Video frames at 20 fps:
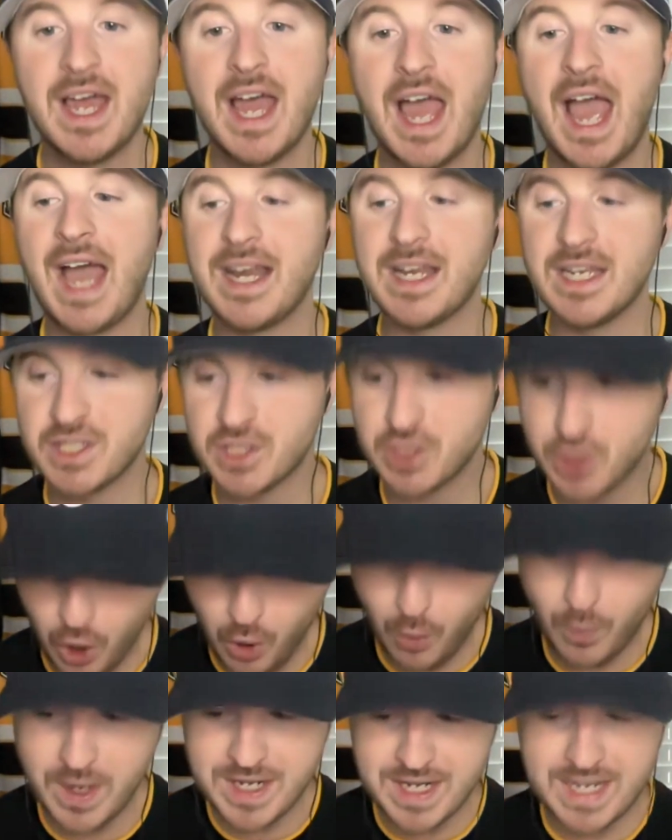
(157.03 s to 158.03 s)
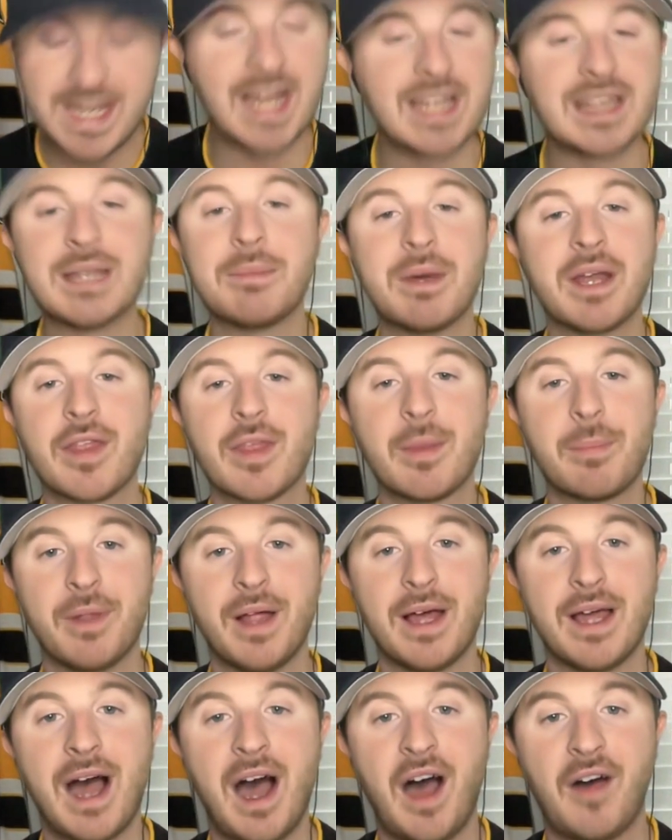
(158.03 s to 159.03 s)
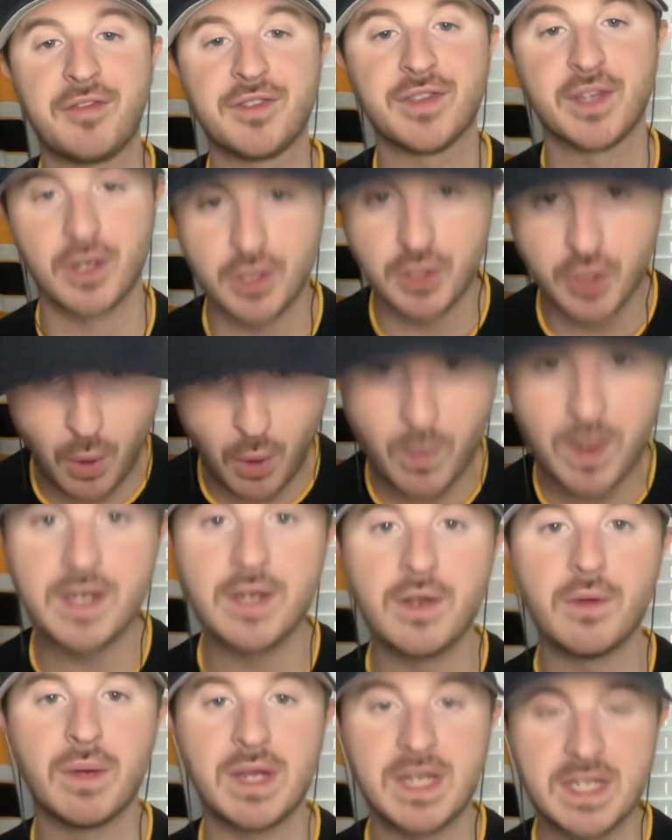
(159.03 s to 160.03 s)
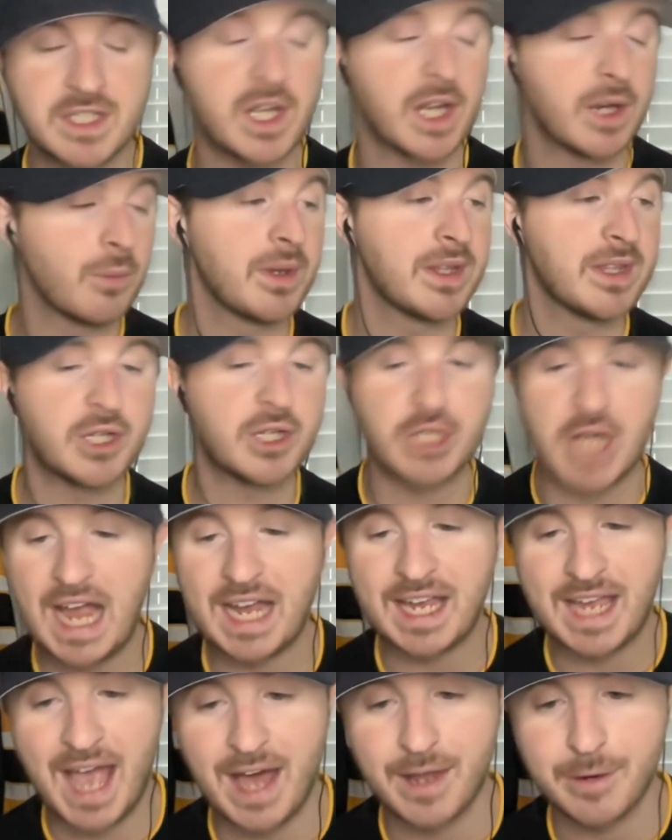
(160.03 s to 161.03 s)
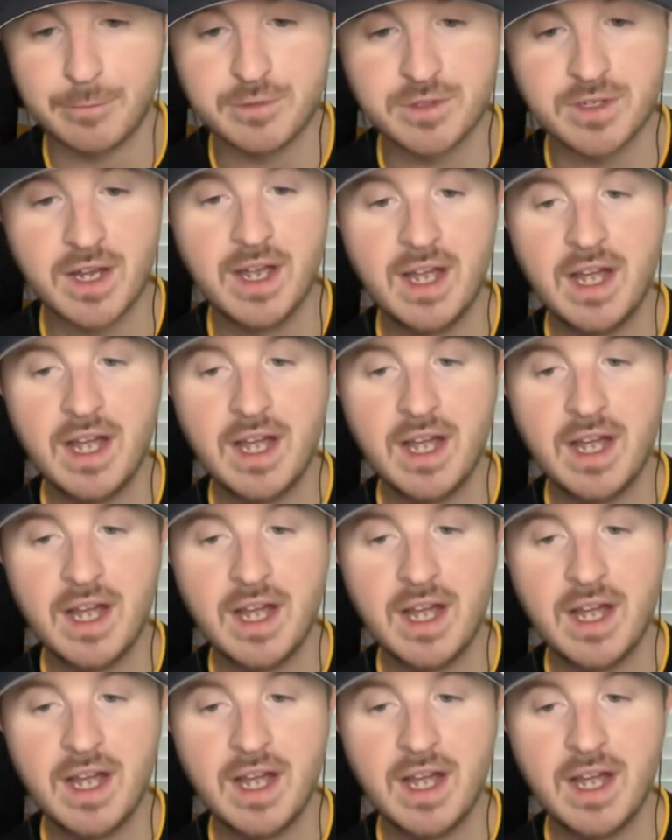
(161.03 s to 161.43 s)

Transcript: And he's going to get them into the playoffs. He's going to win the Jack Adams.